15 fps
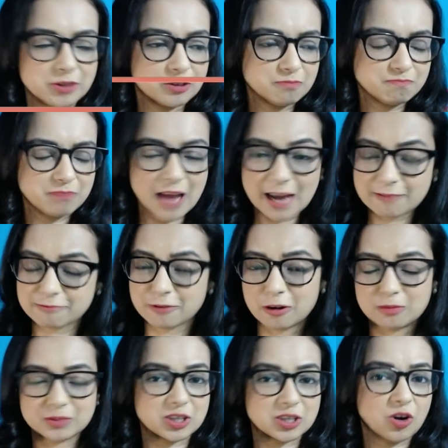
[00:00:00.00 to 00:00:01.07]

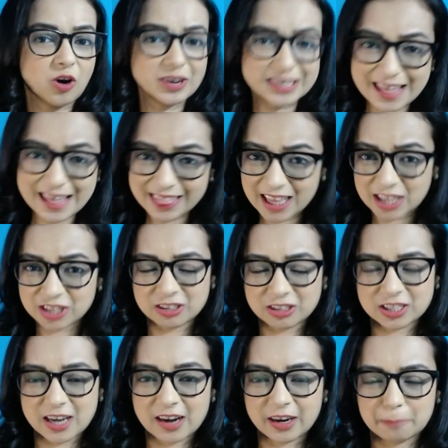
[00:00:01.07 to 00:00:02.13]
platforms, the content that you're
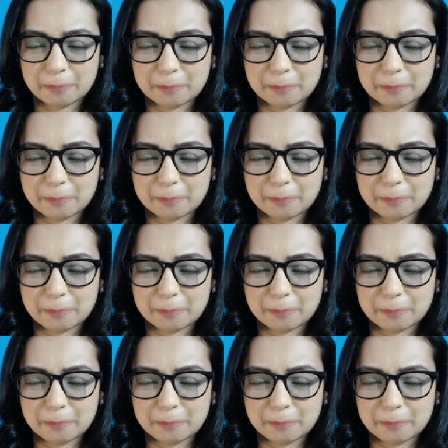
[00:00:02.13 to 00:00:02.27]
sharing.